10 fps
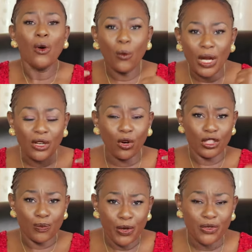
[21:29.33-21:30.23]
when
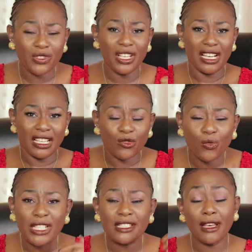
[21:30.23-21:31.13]
gospel singers,
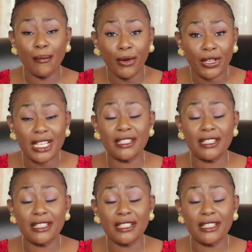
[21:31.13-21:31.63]
when somebody